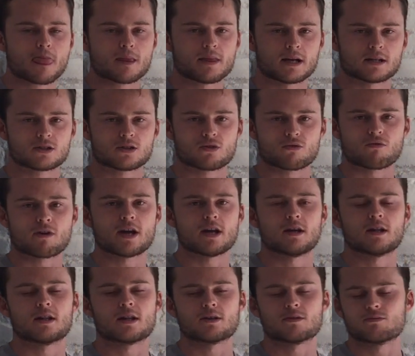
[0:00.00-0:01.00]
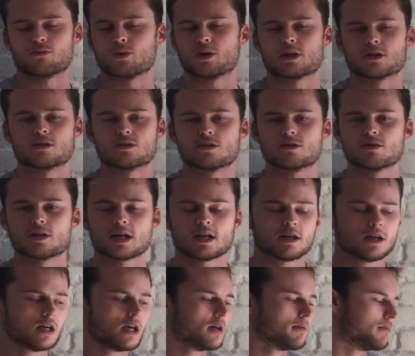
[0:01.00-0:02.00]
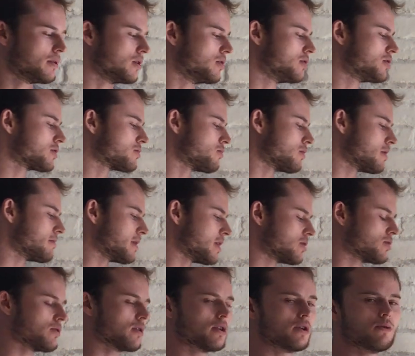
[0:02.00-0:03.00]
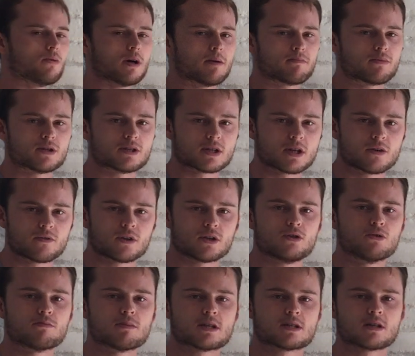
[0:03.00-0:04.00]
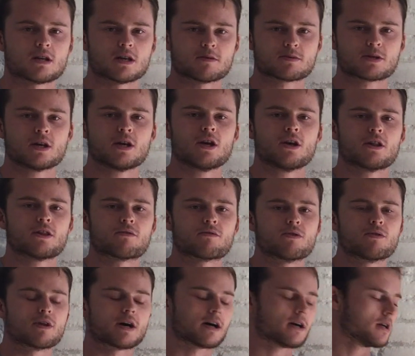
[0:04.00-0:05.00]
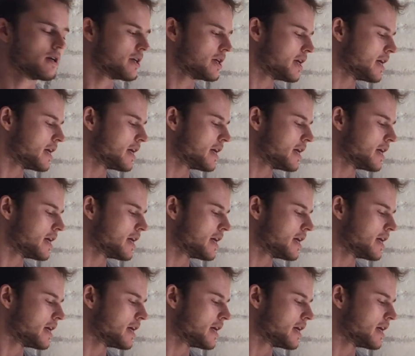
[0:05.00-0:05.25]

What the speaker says: that's great, and that we can do that, but you just want to make sure that you are preserving your muscle ups through that.